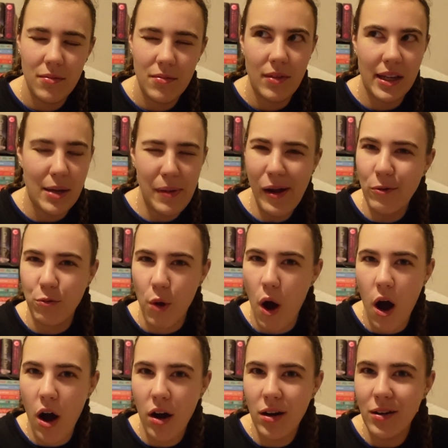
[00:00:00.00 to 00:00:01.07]
Like, am I
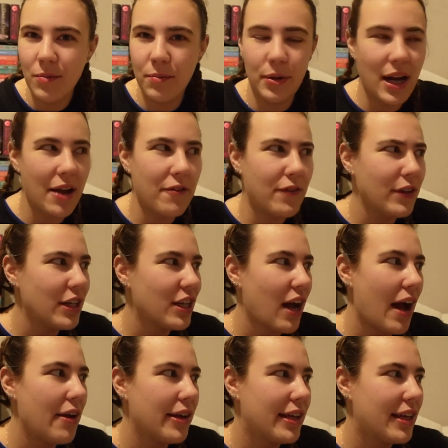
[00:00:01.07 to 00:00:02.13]
wrong? But I feel like
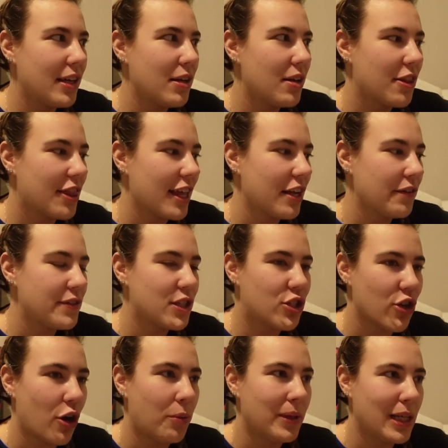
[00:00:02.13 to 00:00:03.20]
I can think of
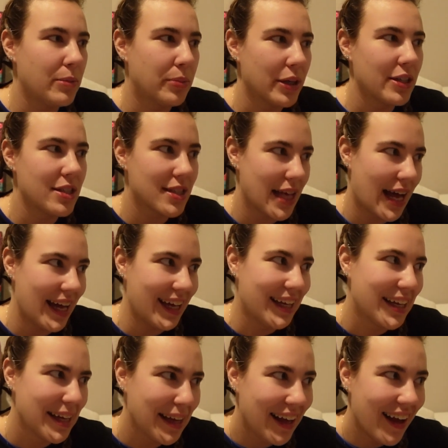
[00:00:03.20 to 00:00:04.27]
so many books that,
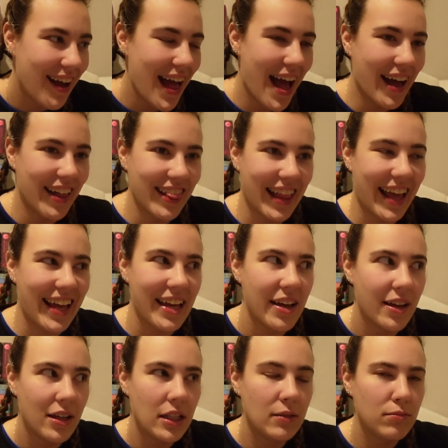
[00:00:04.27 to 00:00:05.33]
like,
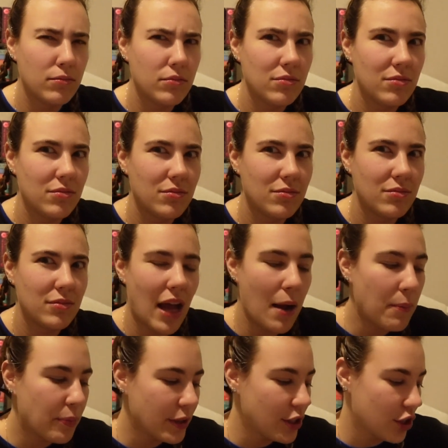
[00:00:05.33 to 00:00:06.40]
I'm
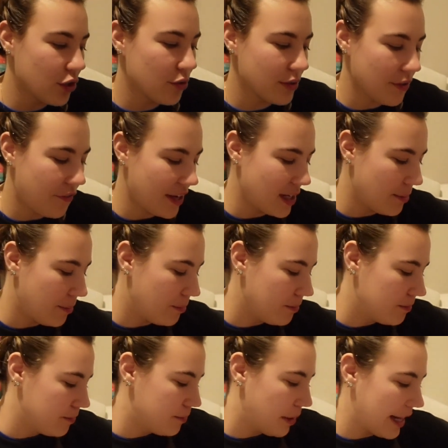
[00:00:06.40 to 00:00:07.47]
pretty sure there was a fade to
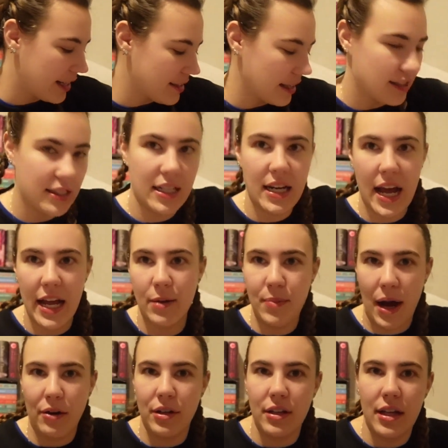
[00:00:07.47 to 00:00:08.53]
black sex scene in
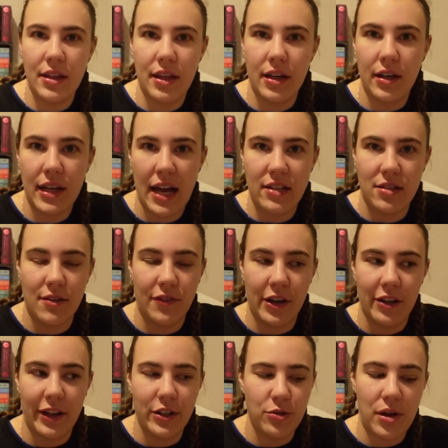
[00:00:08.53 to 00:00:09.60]
the Cast in the
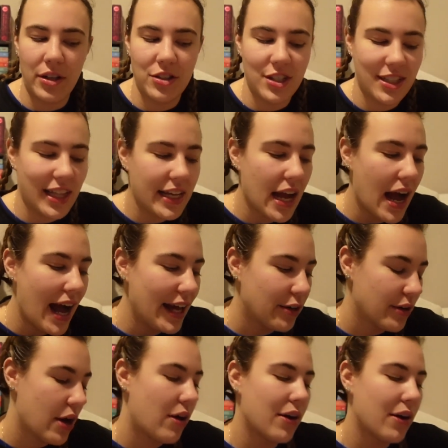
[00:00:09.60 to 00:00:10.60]
Firelight duology. Like, I don't know.